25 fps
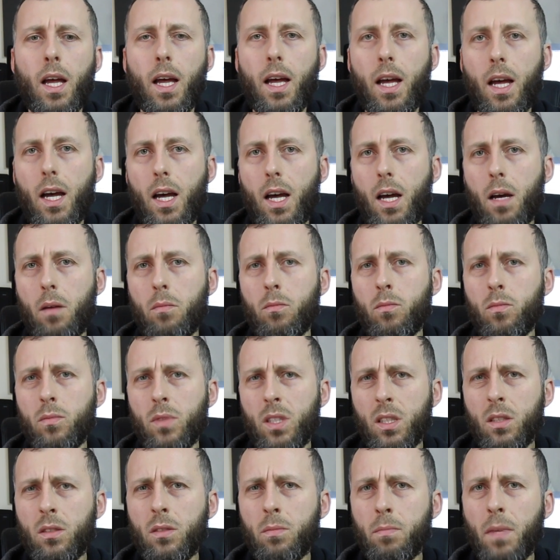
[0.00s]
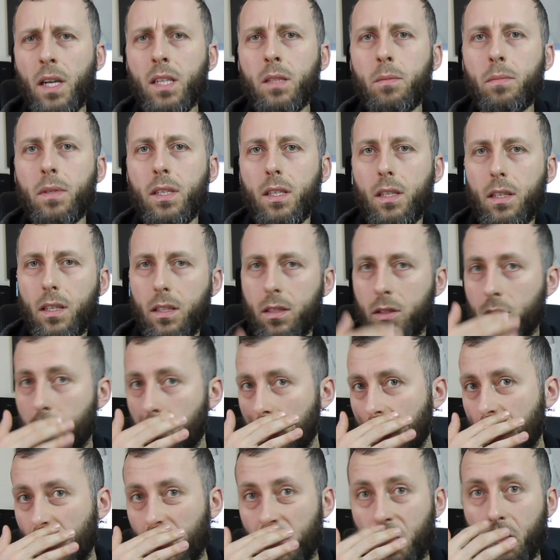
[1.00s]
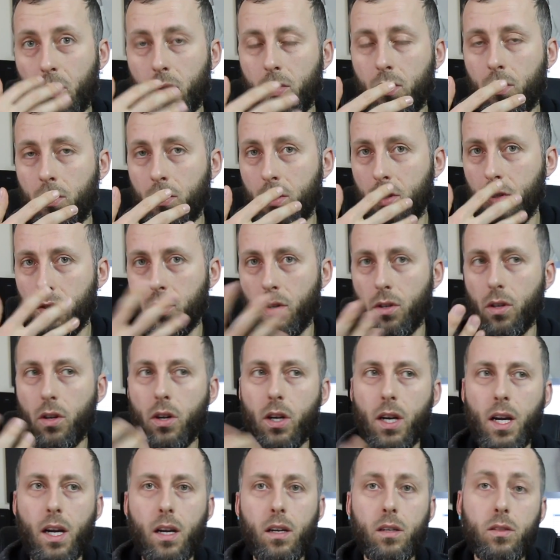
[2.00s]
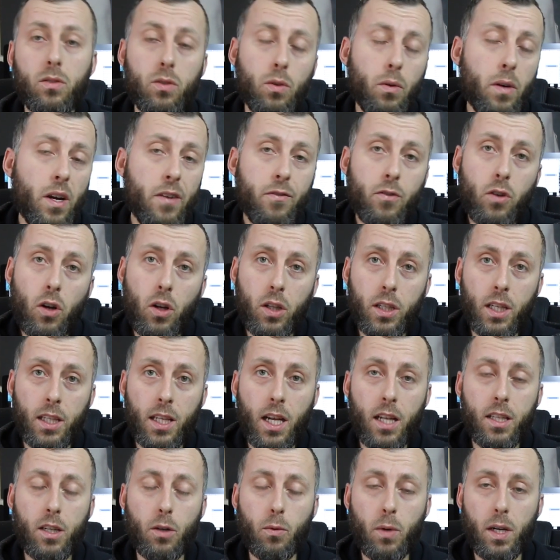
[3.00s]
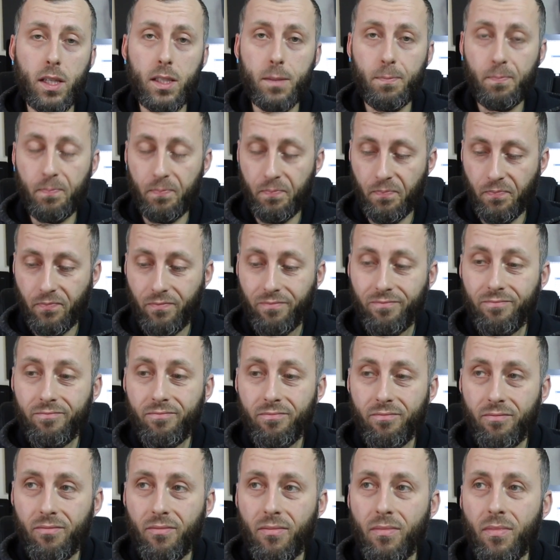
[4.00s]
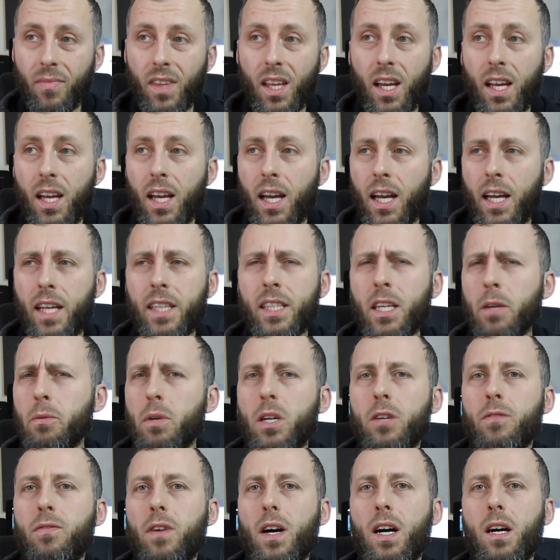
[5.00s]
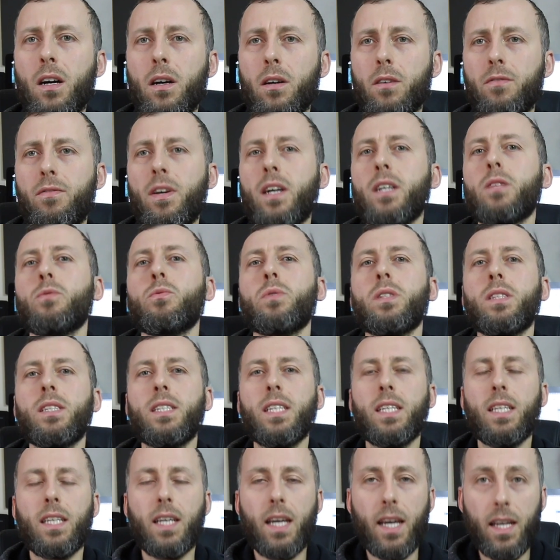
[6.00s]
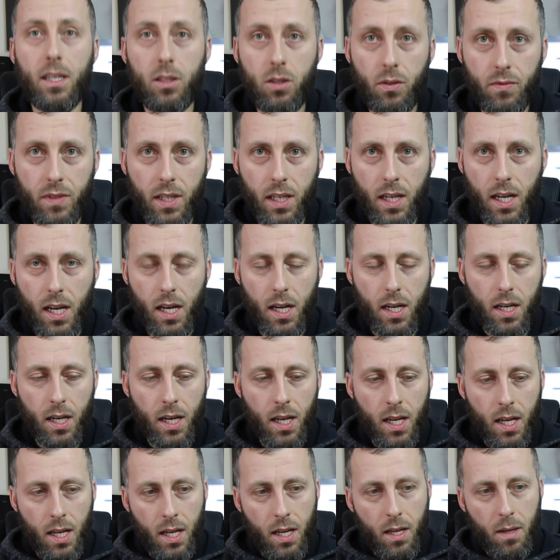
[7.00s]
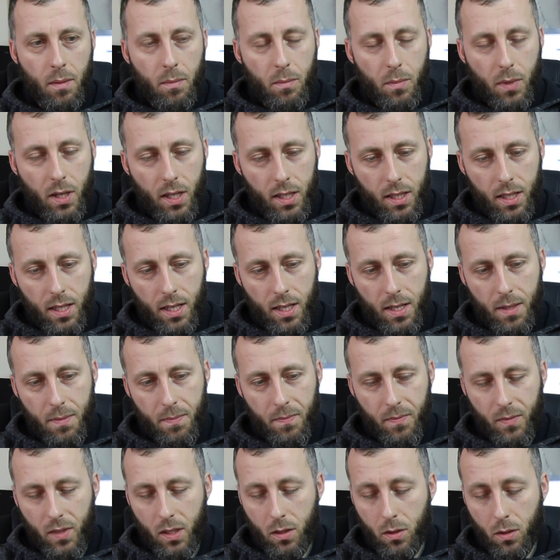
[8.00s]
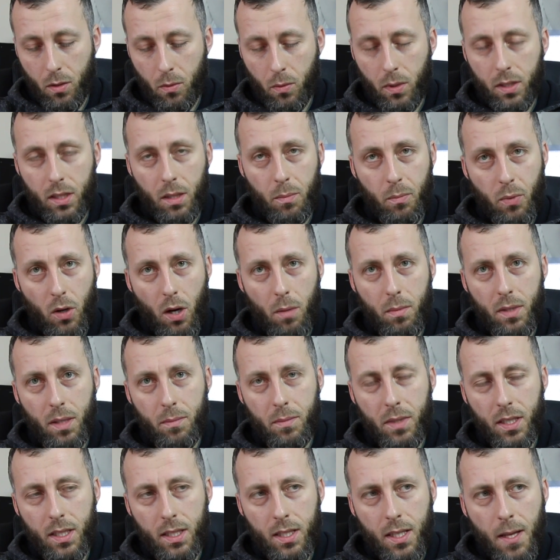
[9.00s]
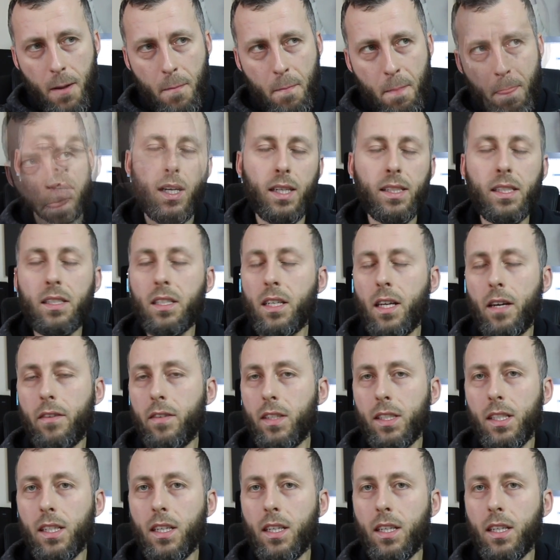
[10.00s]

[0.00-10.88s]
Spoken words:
it might be tricky to insure your car. So I've called another one and they were fine with the age of the car. But the problem is I didn't have